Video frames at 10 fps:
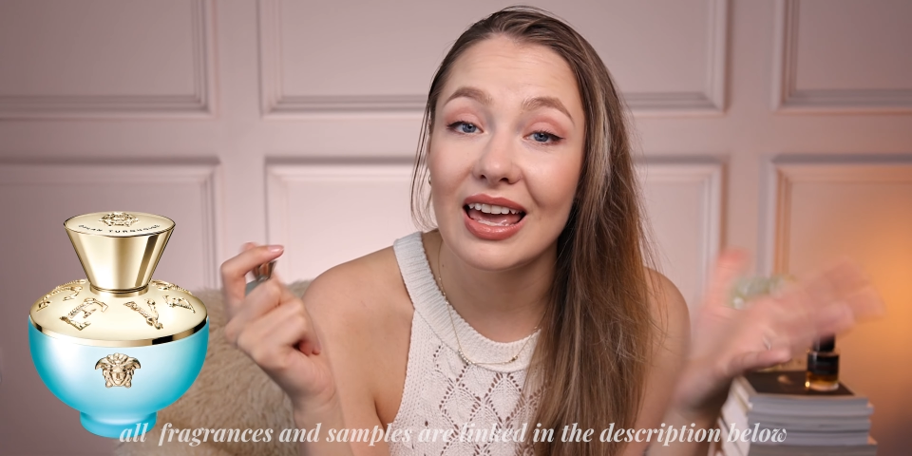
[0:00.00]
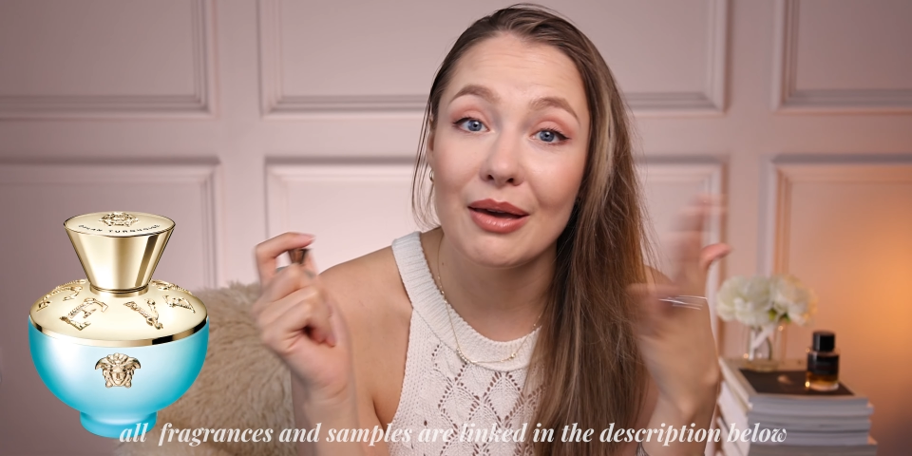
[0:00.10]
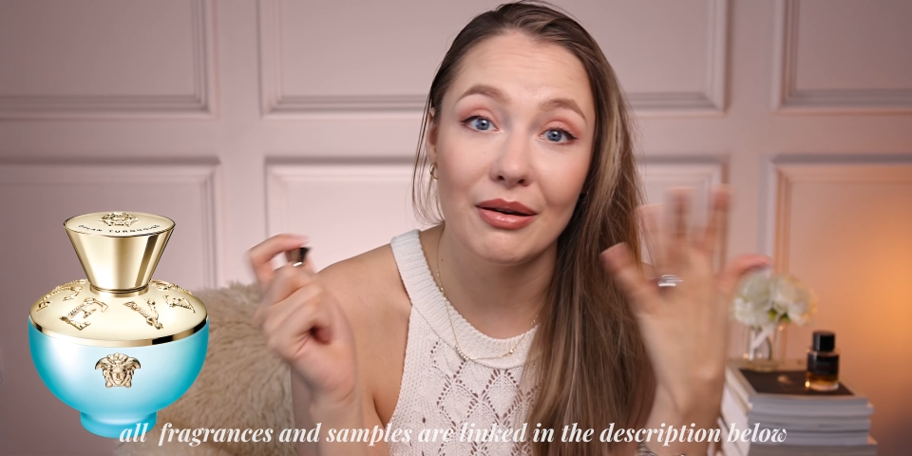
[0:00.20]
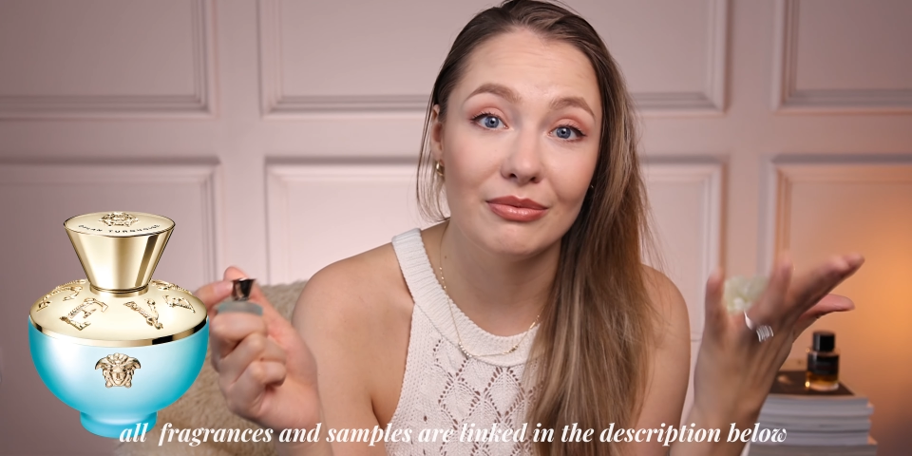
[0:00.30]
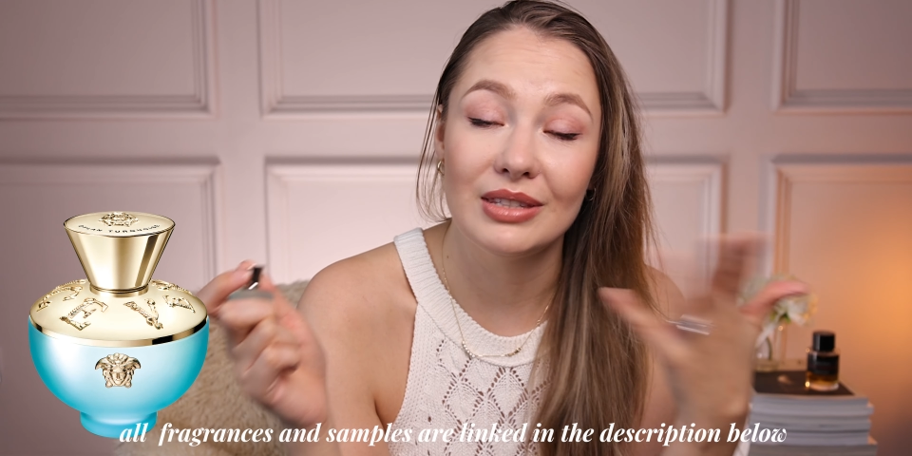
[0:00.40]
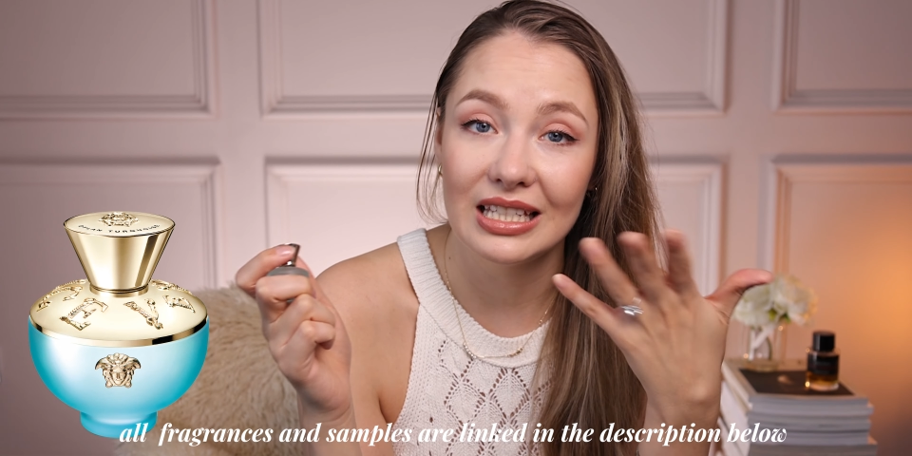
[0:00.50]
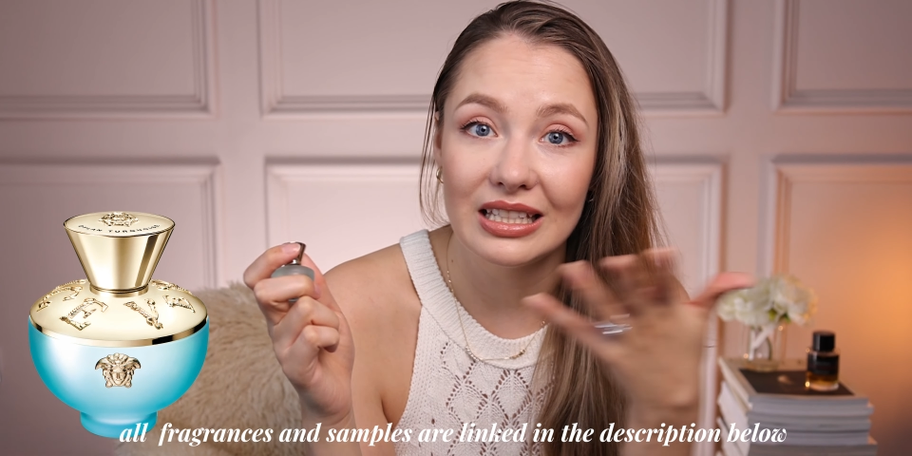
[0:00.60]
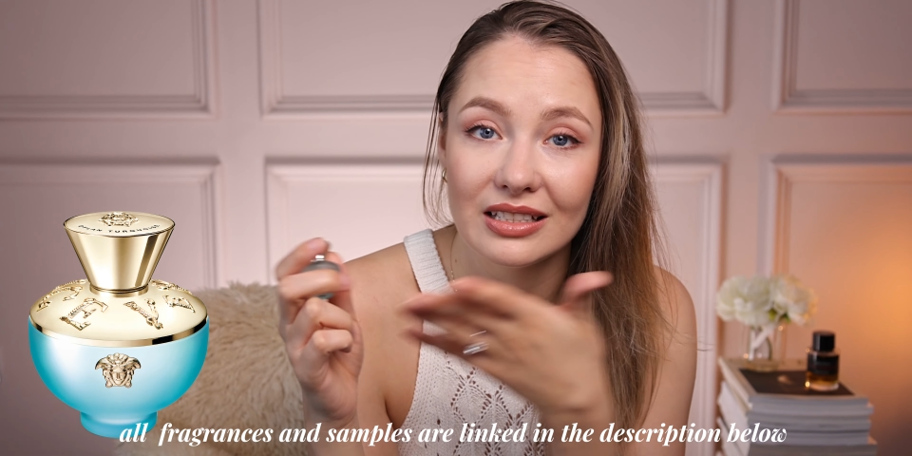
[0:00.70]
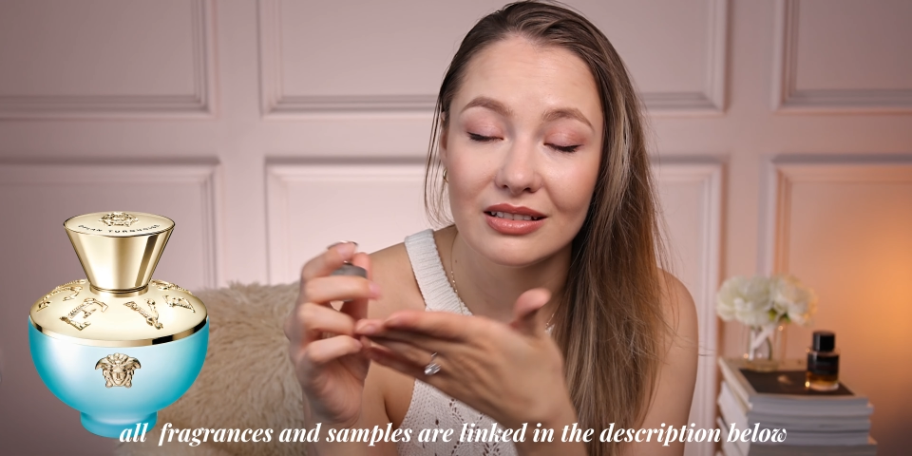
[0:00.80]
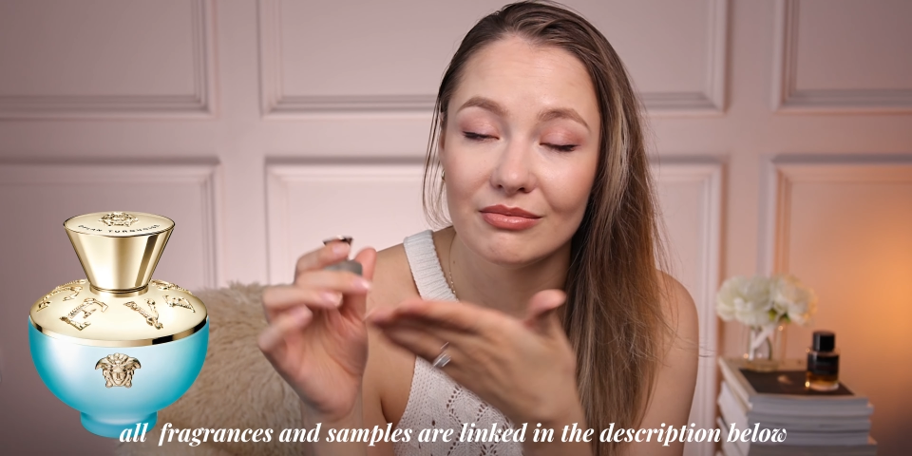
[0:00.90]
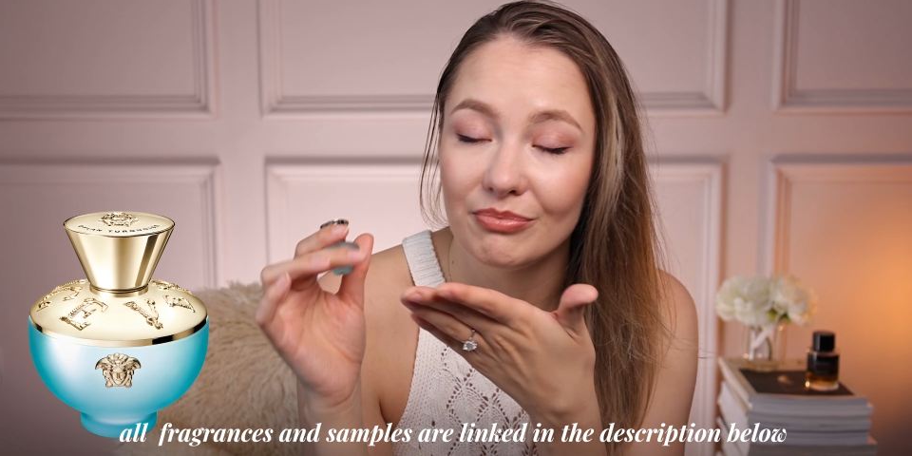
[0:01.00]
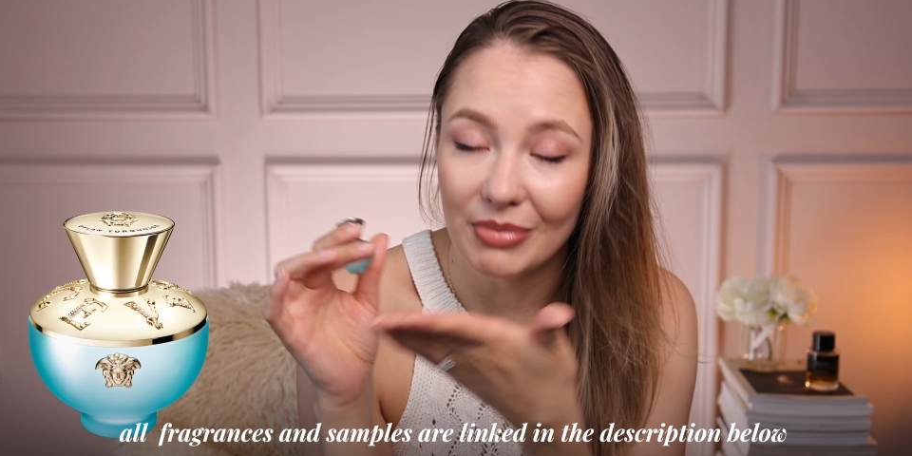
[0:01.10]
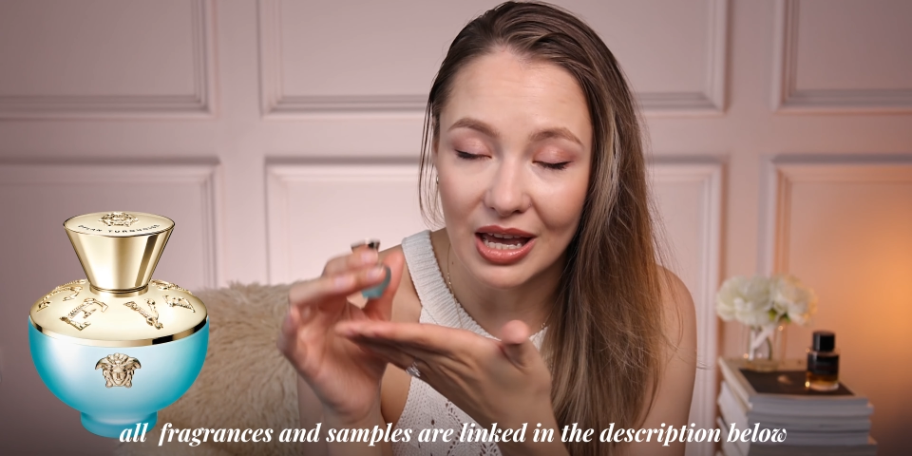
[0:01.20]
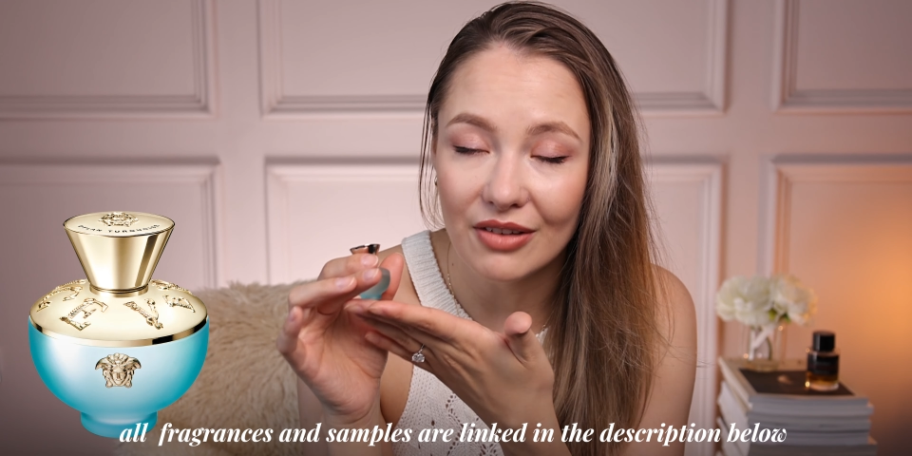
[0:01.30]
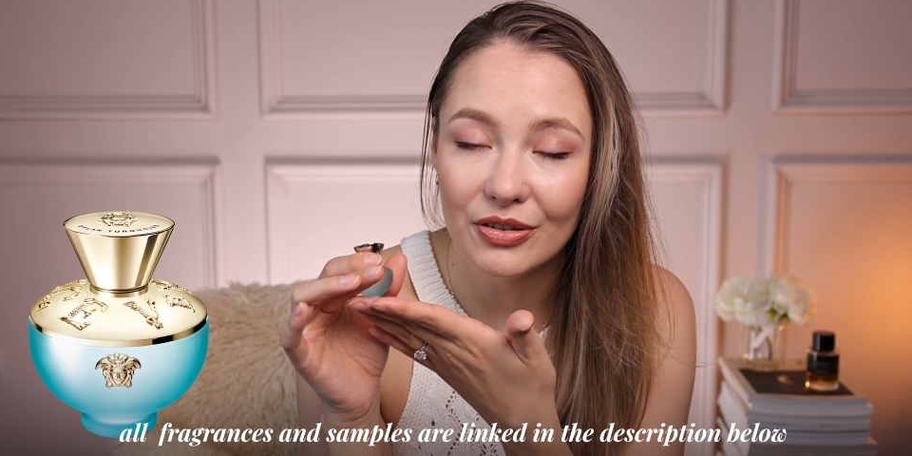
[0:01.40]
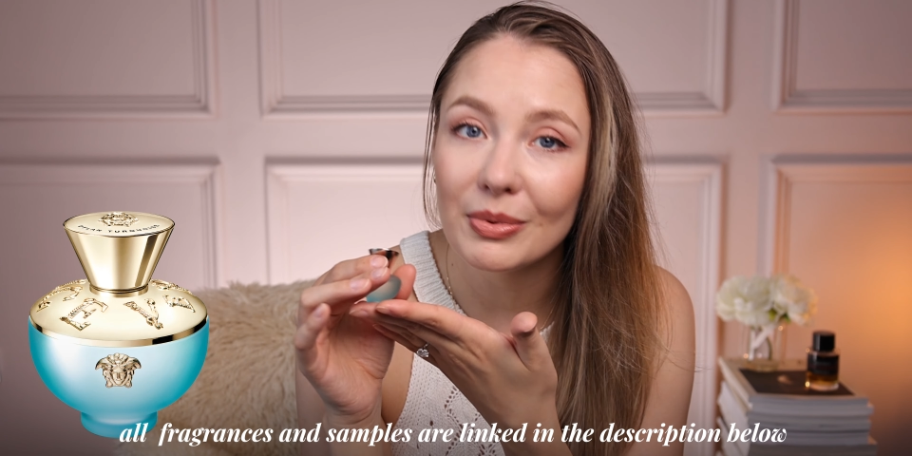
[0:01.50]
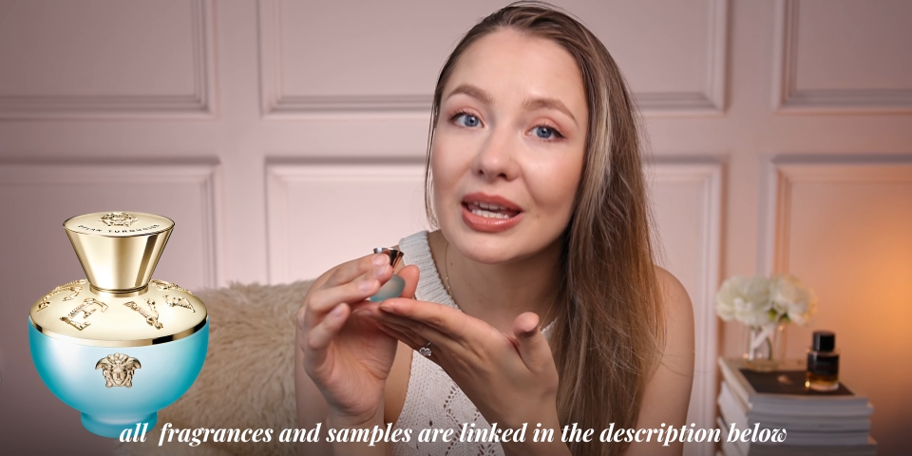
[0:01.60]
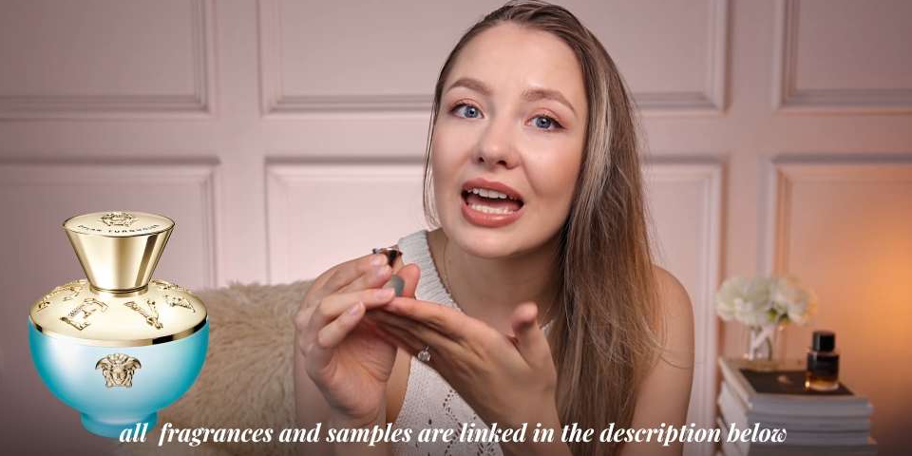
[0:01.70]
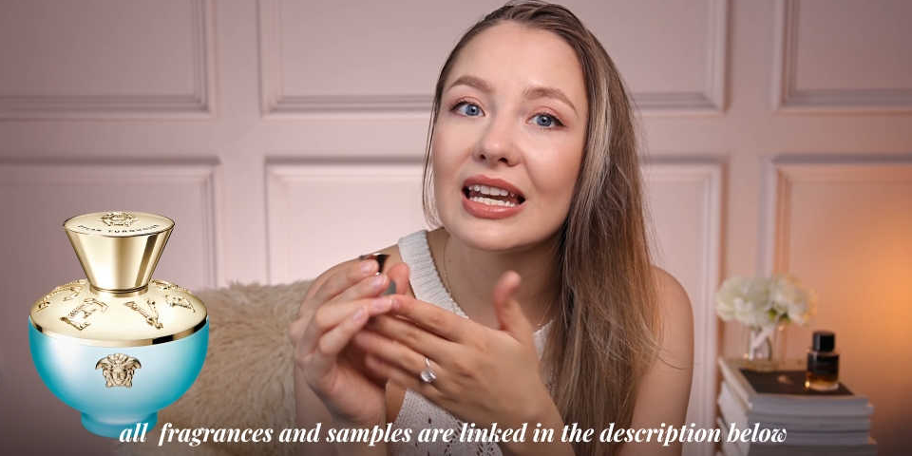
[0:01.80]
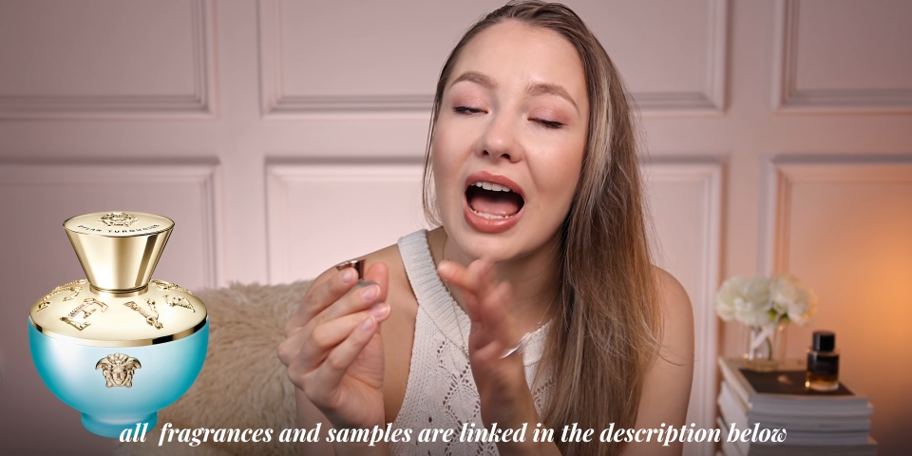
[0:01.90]
a Dylan perfume
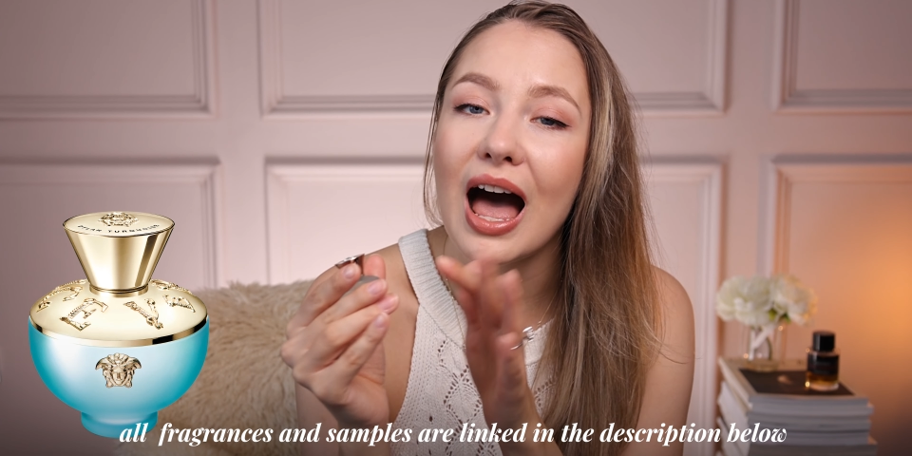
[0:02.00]
again,